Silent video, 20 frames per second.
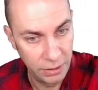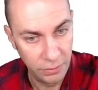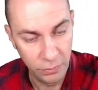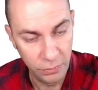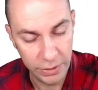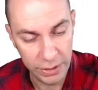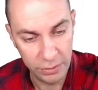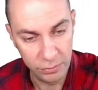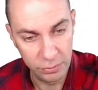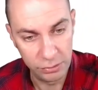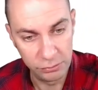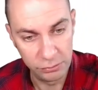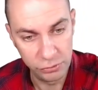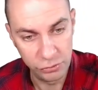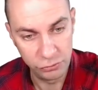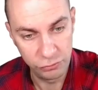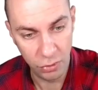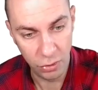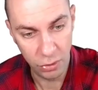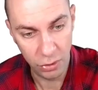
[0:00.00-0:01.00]
We will
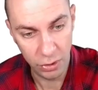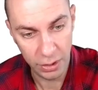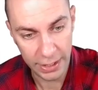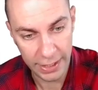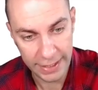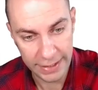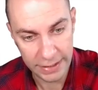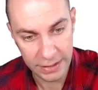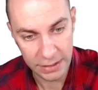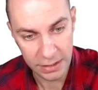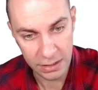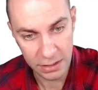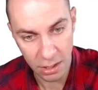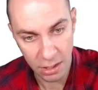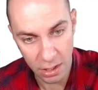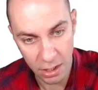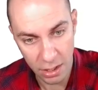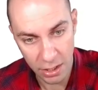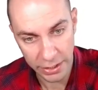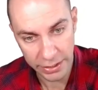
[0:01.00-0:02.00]
draw a
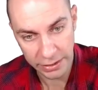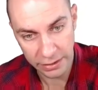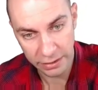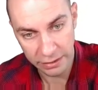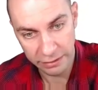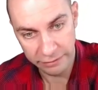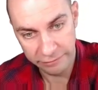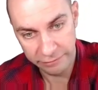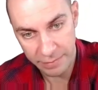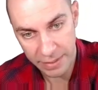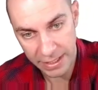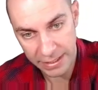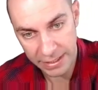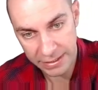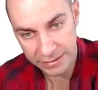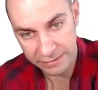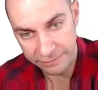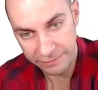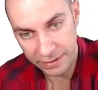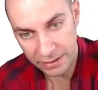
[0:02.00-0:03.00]
line of
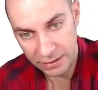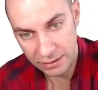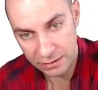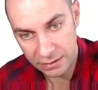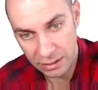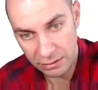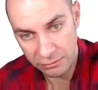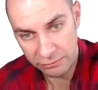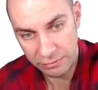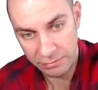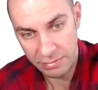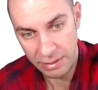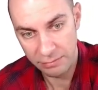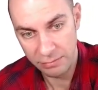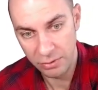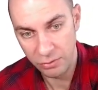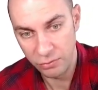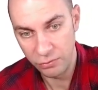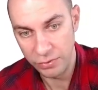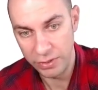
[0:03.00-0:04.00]
best fit. Now
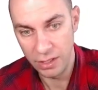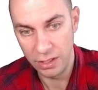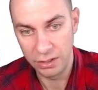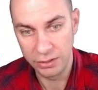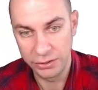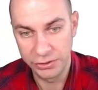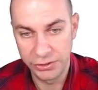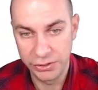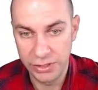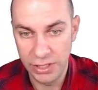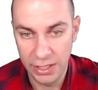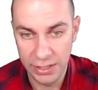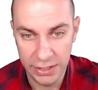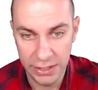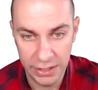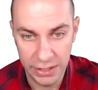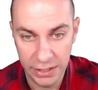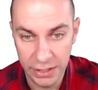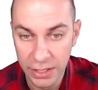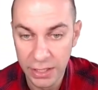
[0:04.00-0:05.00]
remember, we are
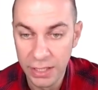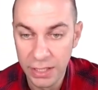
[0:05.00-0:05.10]
studying